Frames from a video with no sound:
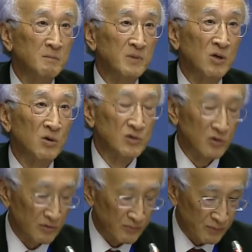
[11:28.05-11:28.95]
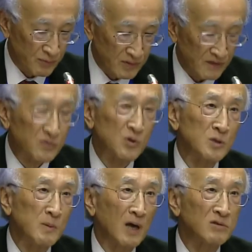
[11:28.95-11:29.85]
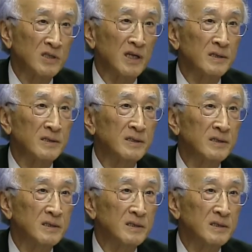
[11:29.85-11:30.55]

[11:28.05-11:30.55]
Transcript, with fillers: because of the Fukushima accident.